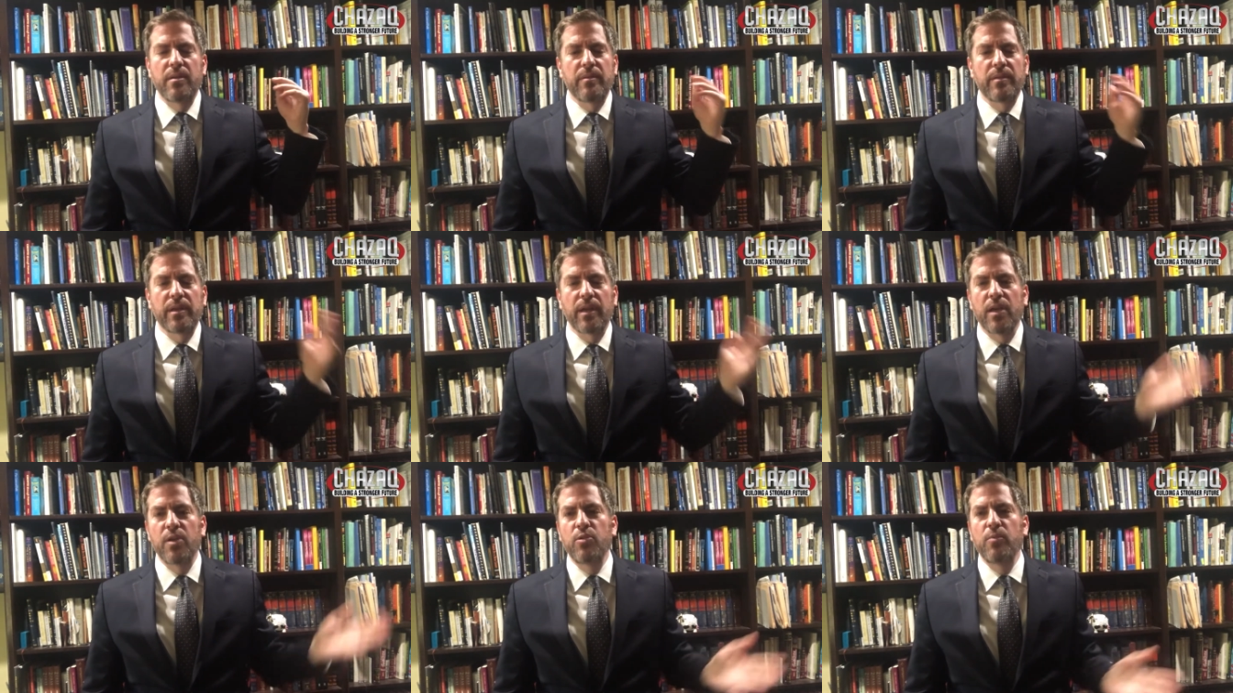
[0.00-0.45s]

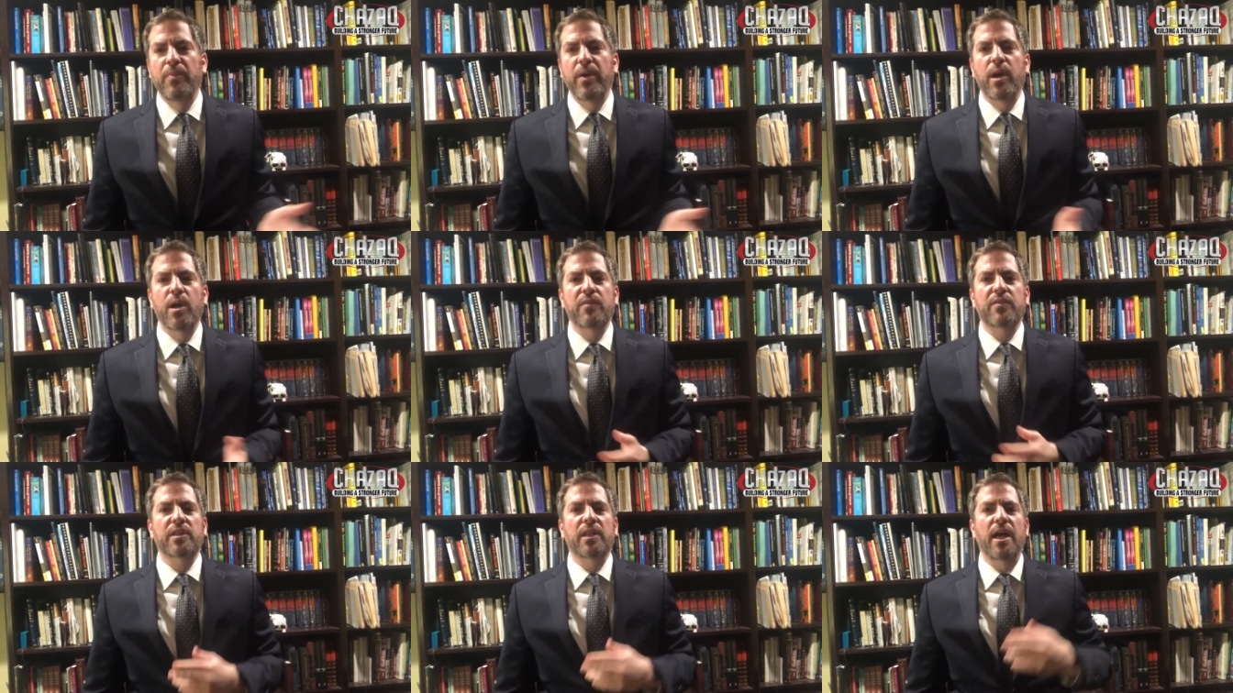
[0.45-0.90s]
a new
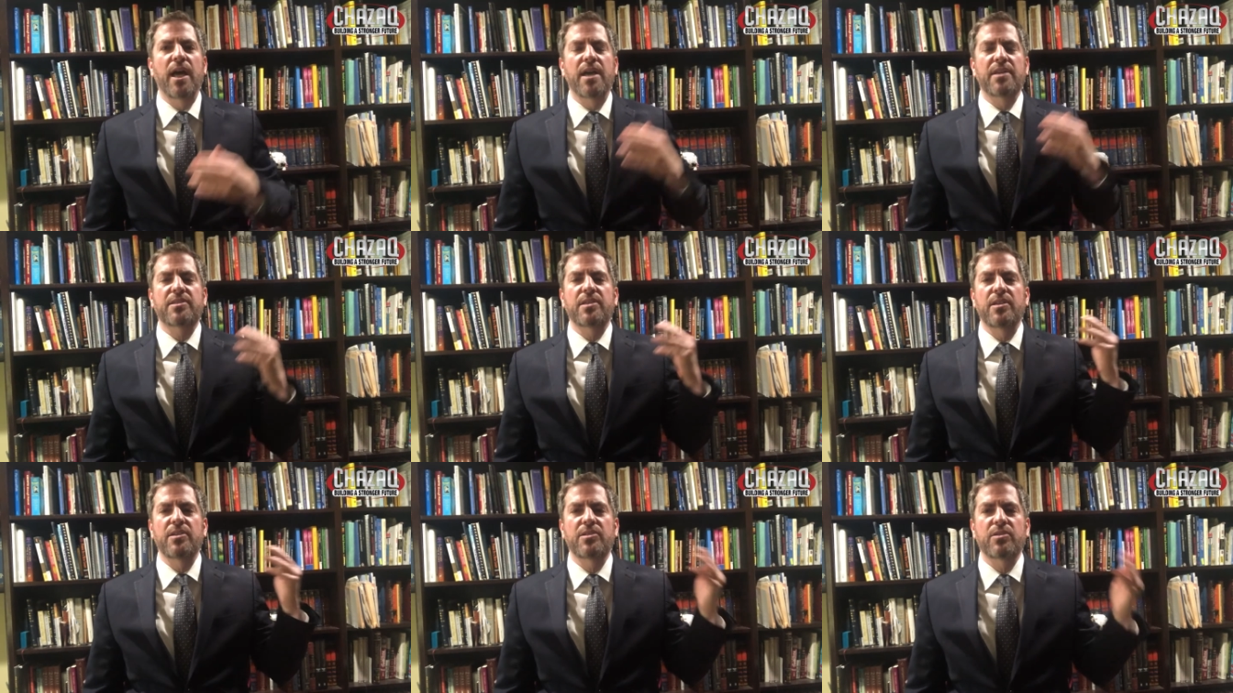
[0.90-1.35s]
pair of
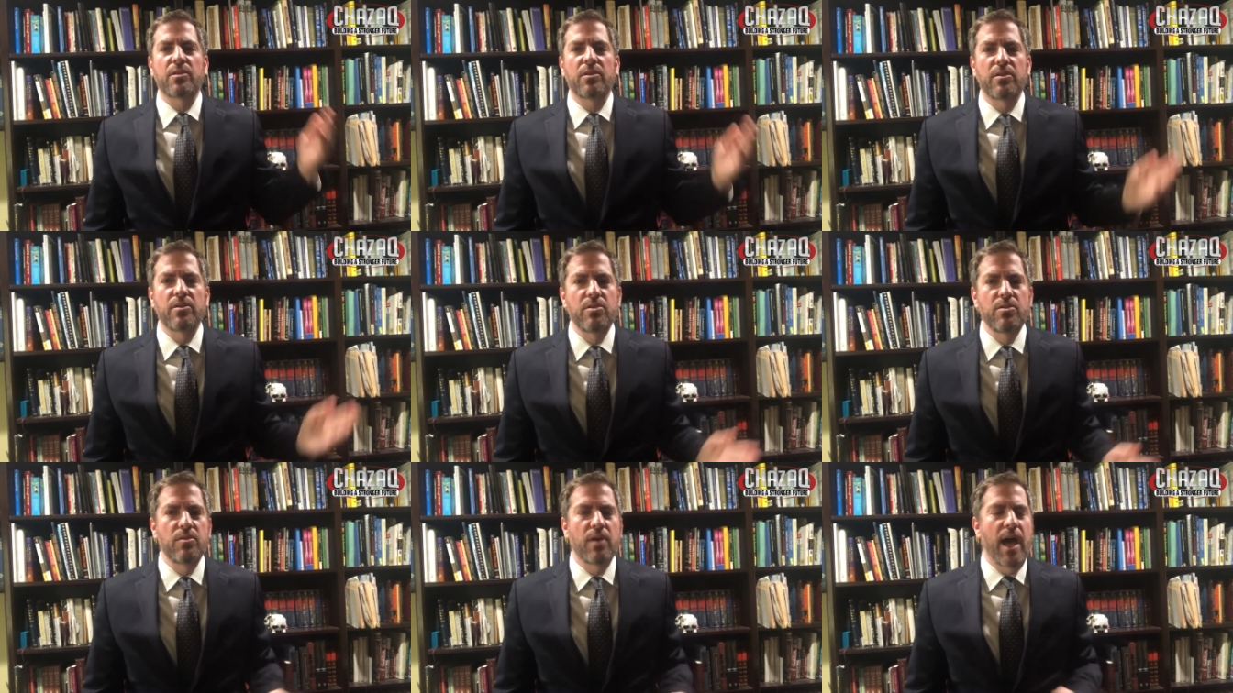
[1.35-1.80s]
glasses
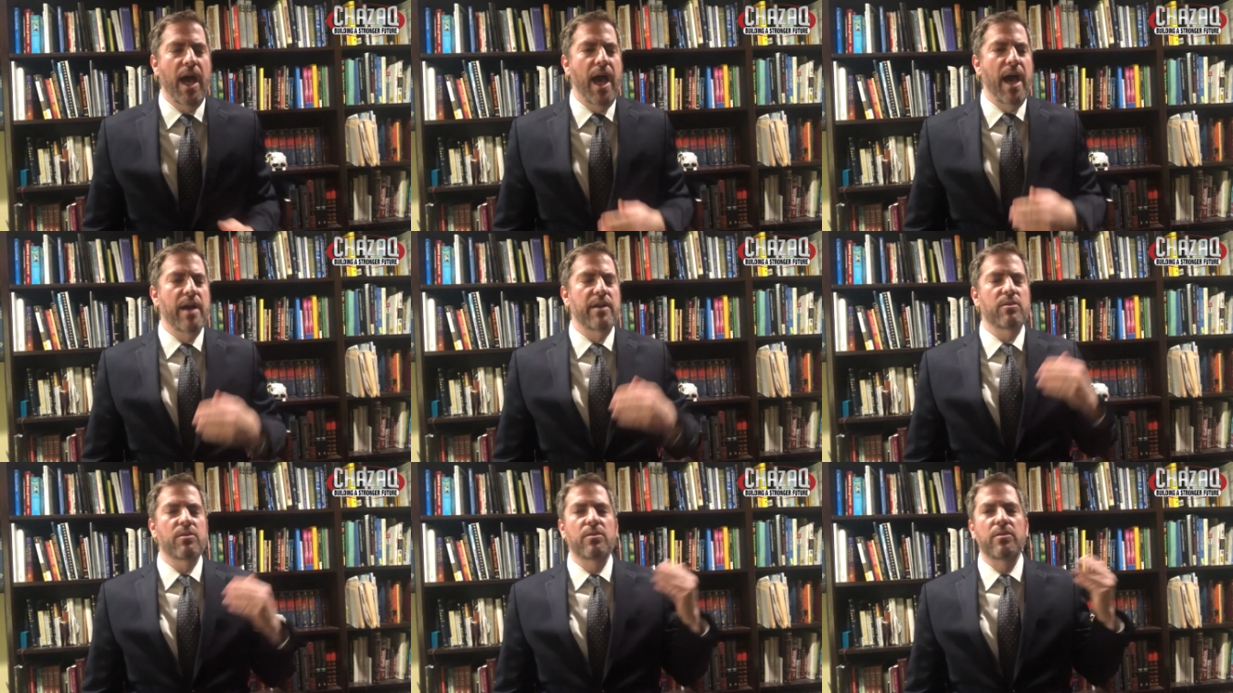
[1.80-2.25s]
or a new
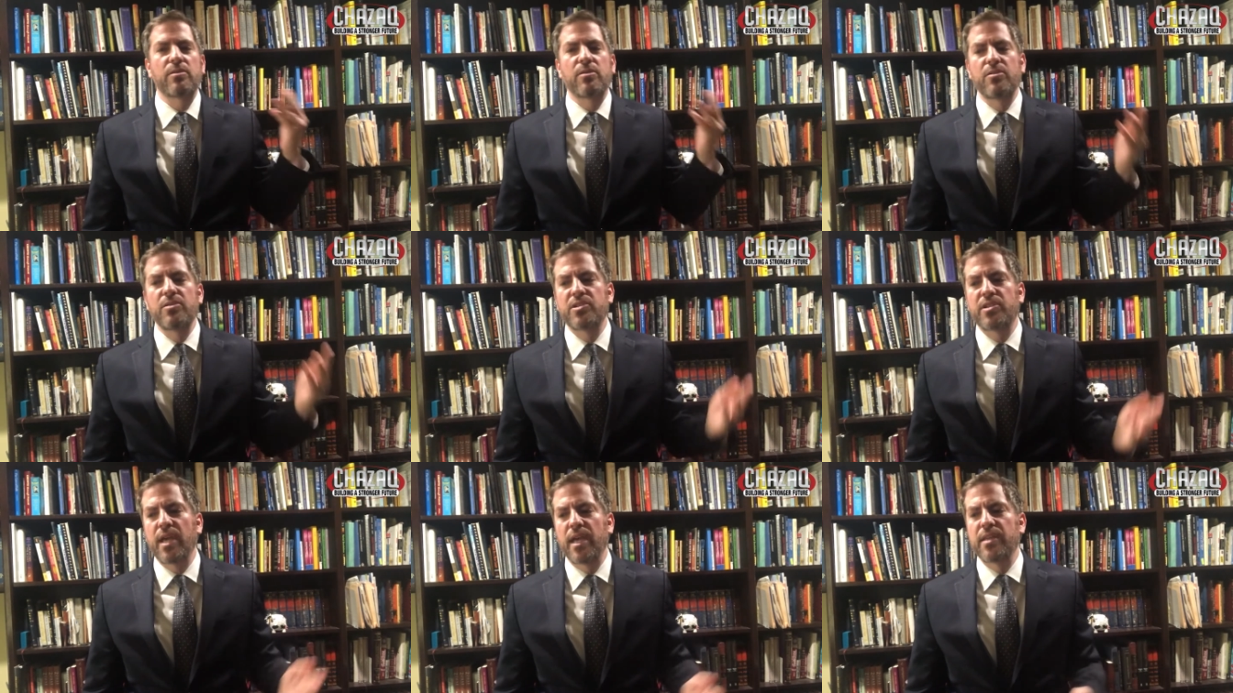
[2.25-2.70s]
hat or a
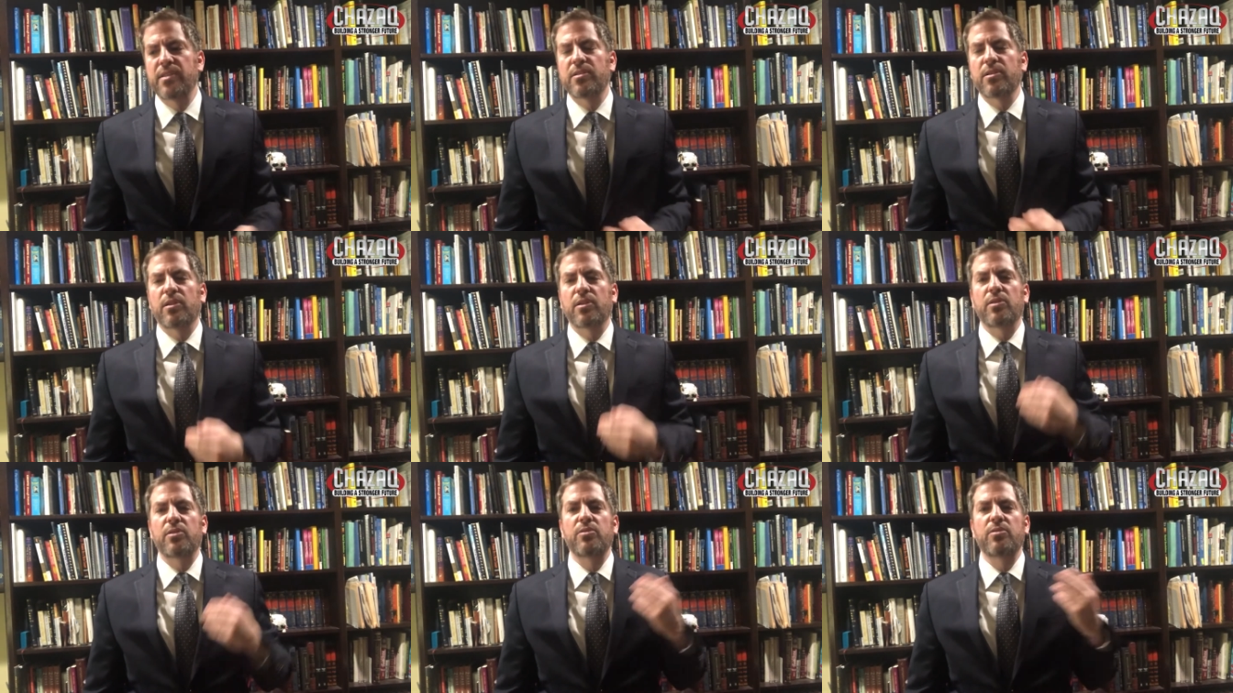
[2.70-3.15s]
new
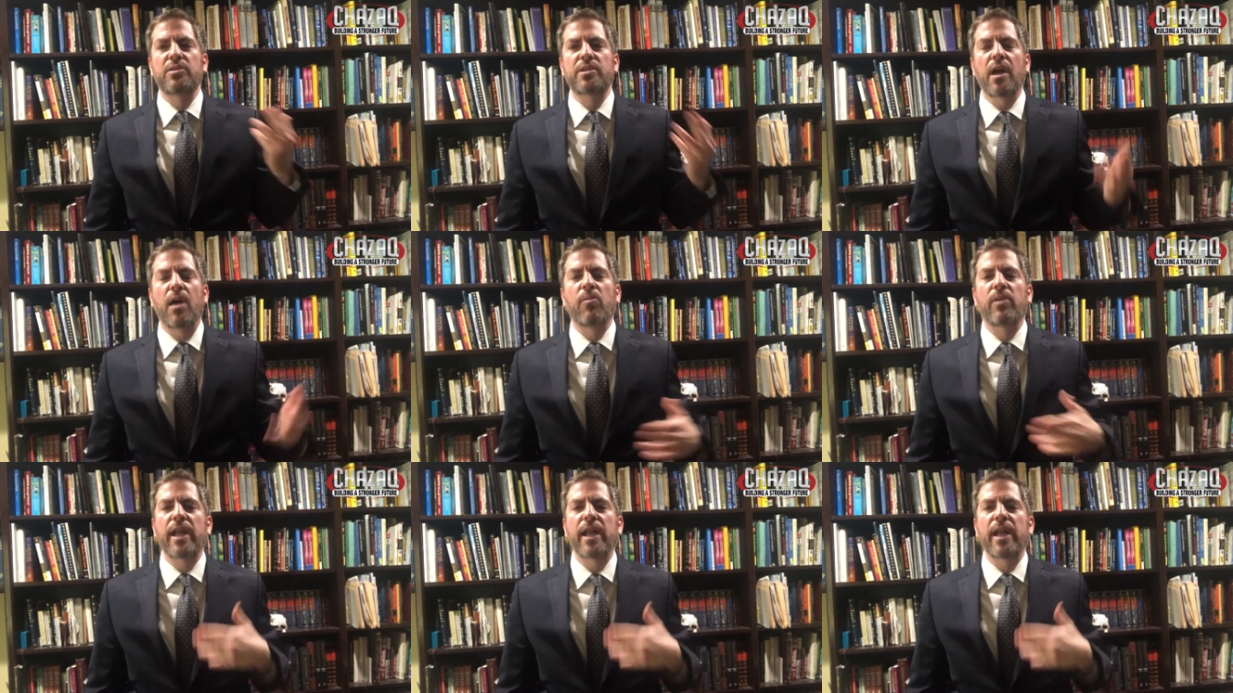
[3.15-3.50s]
shaytul or a new tie,